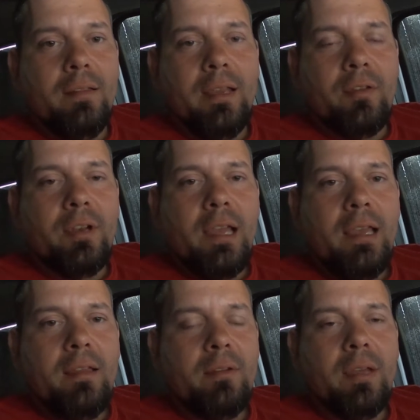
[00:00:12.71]
the other
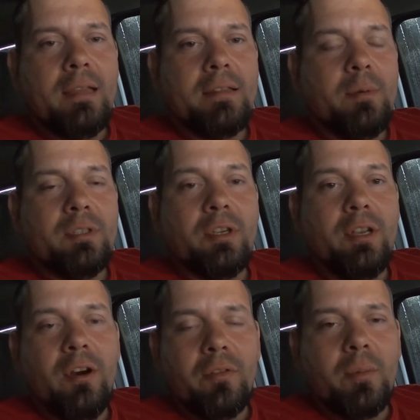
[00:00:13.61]
day as I was
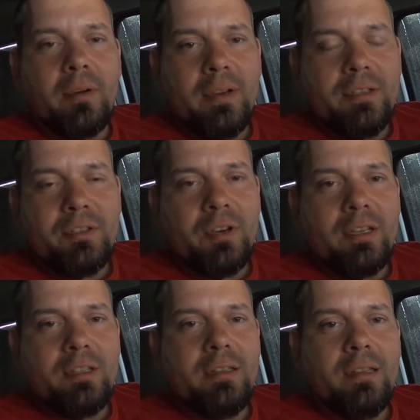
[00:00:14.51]
looking over my
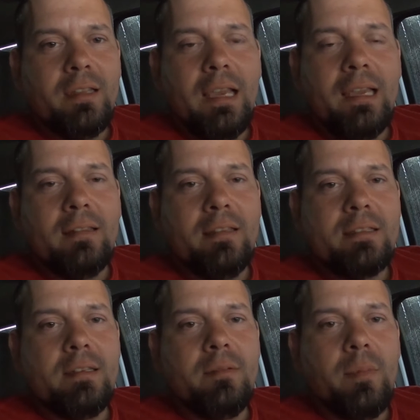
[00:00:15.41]
registration that they had
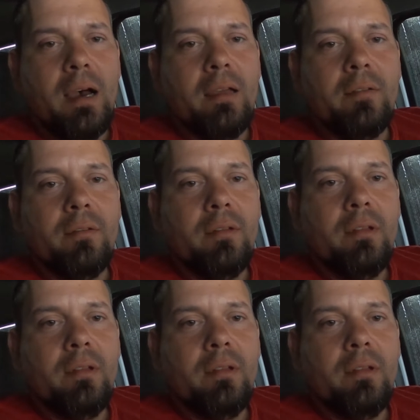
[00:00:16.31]
listed my